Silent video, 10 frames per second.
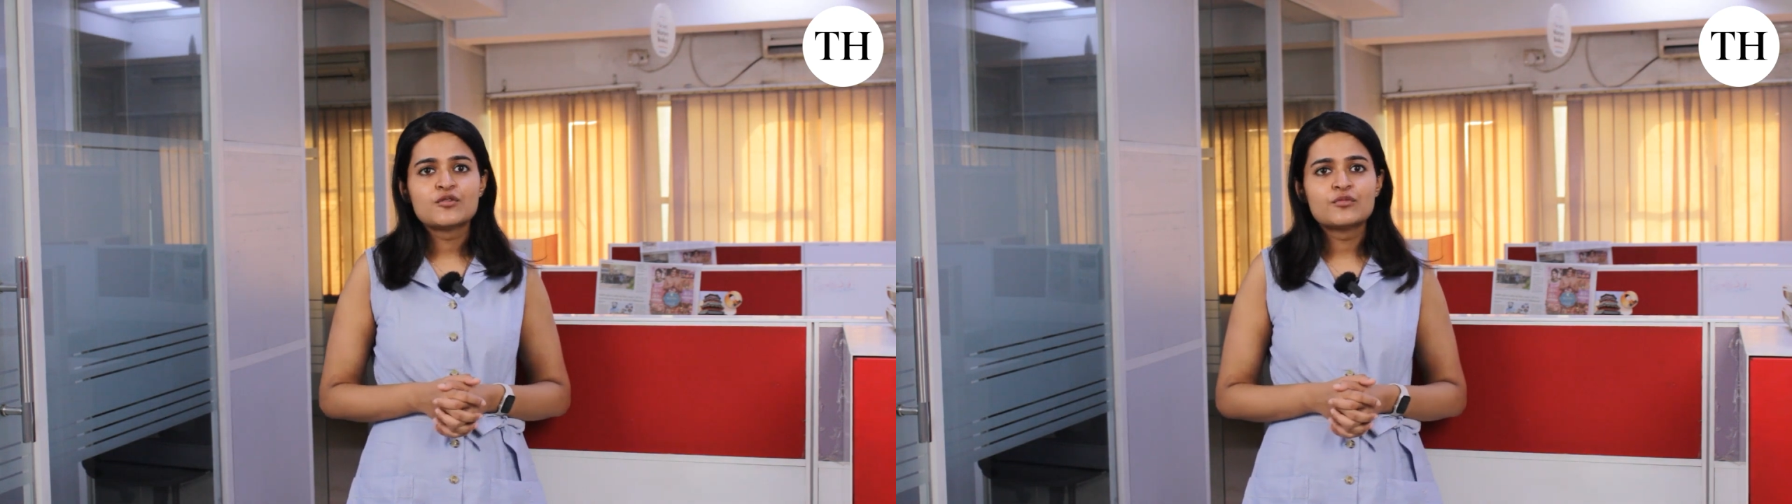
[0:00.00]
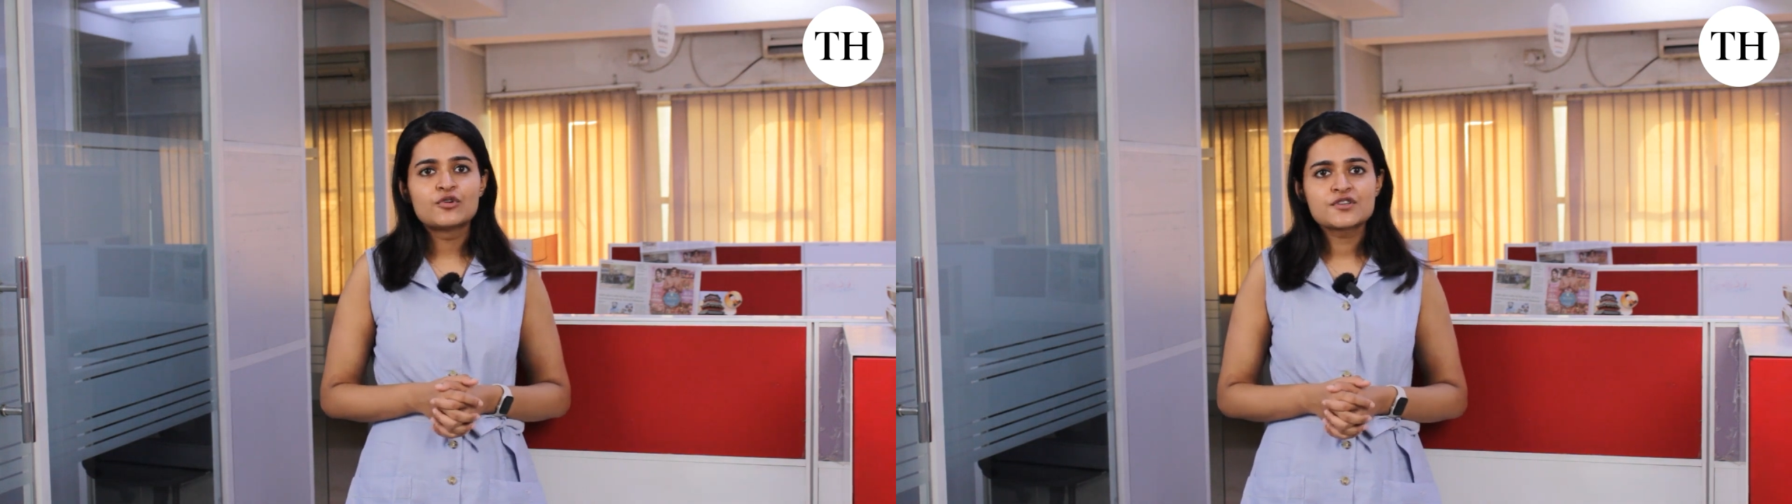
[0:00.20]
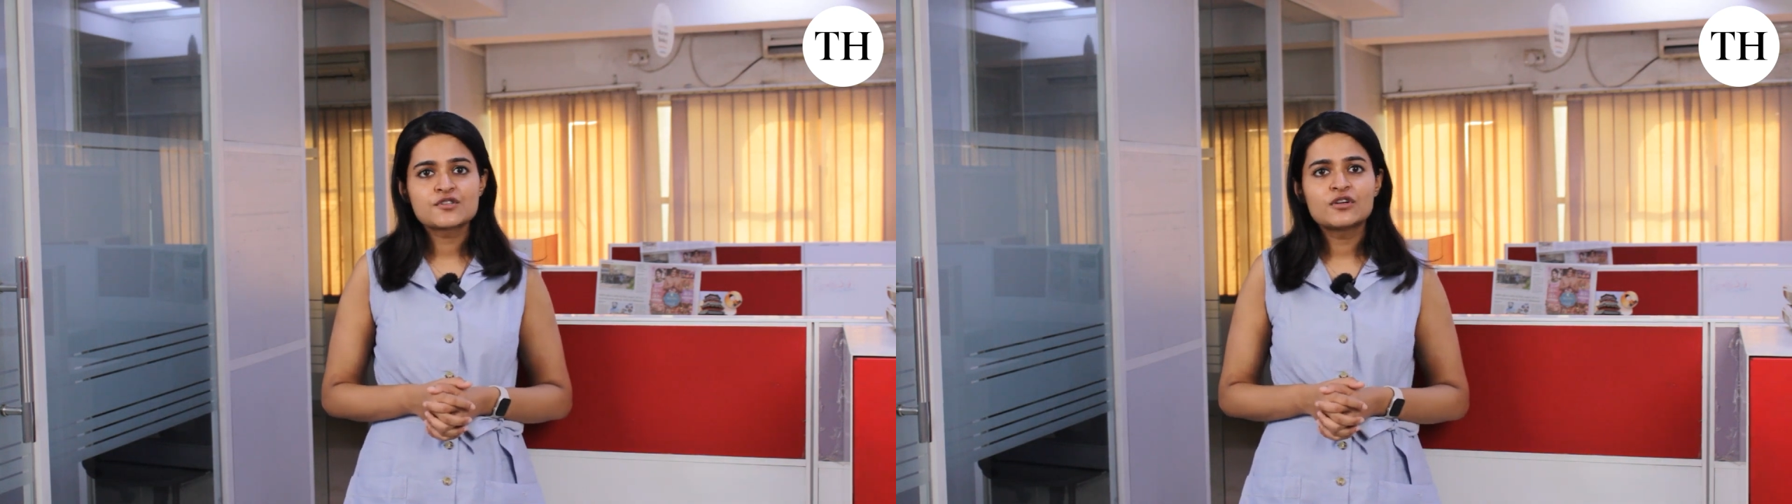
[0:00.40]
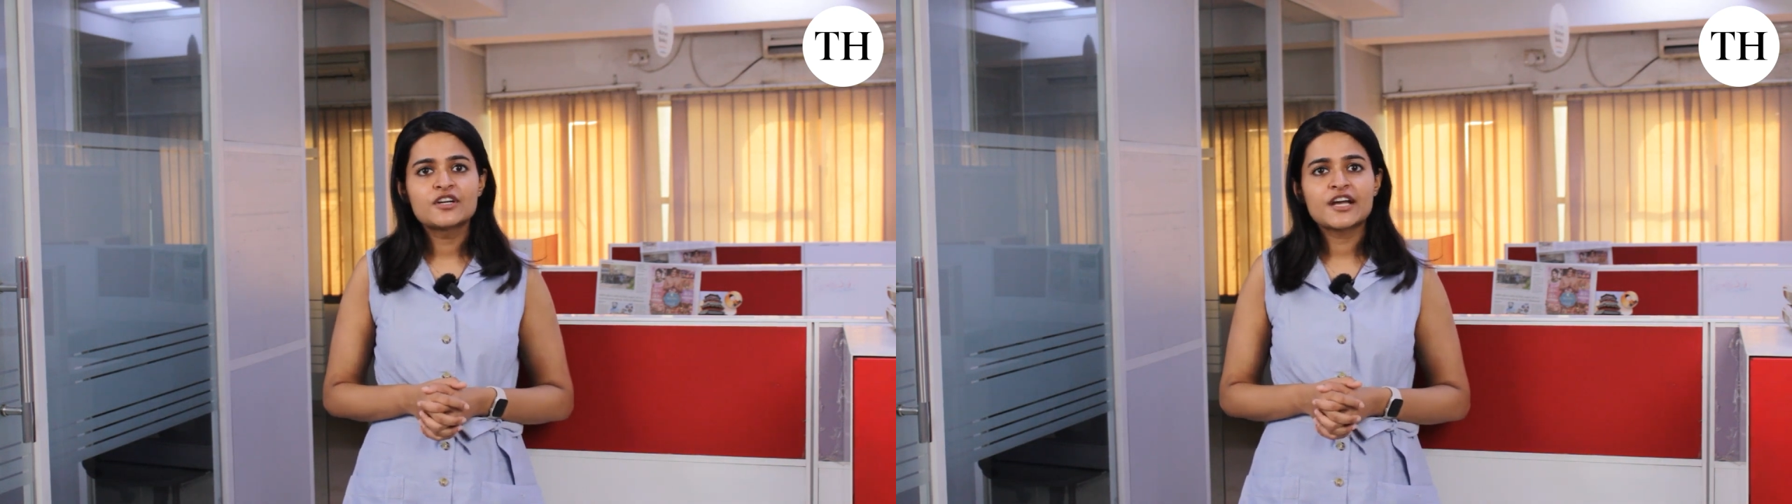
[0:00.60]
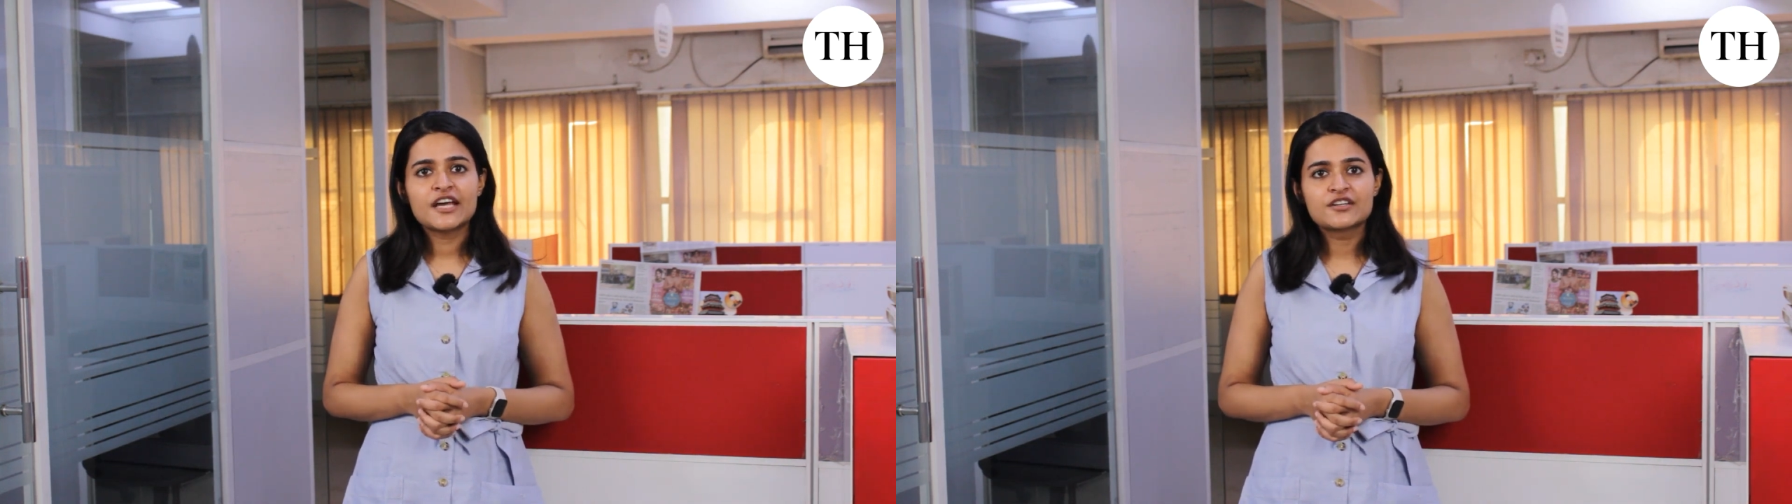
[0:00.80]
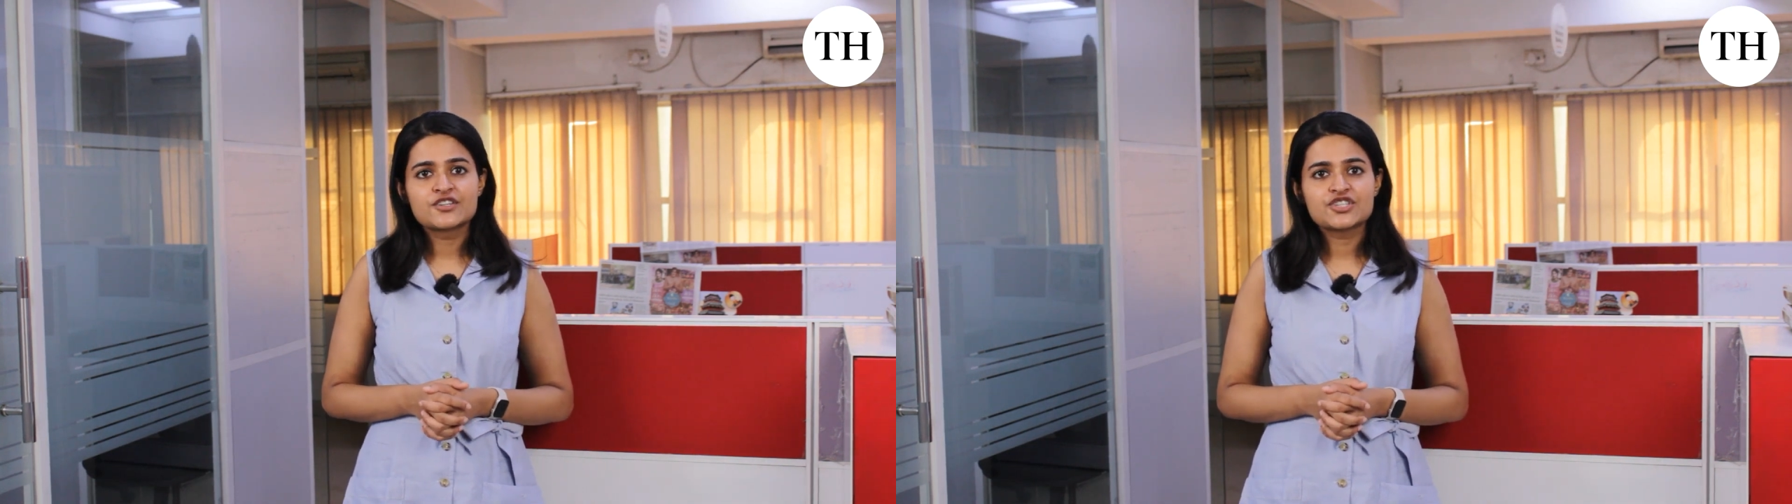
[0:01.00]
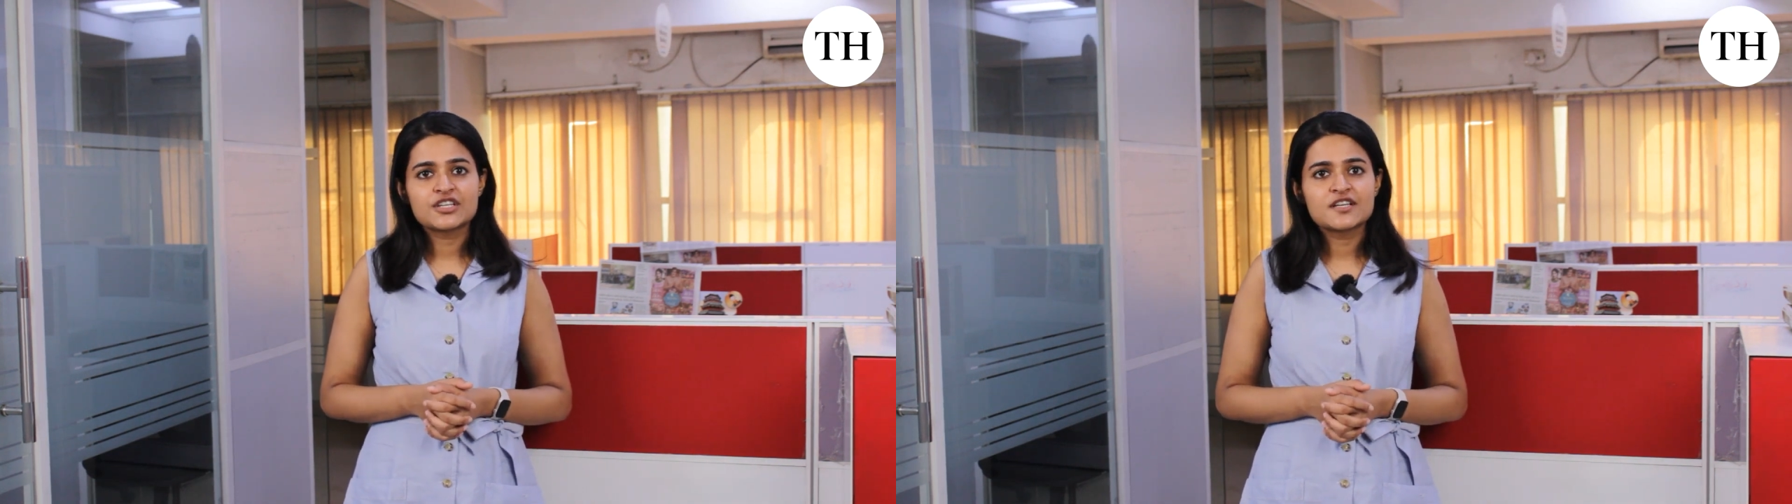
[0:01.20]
more solar energy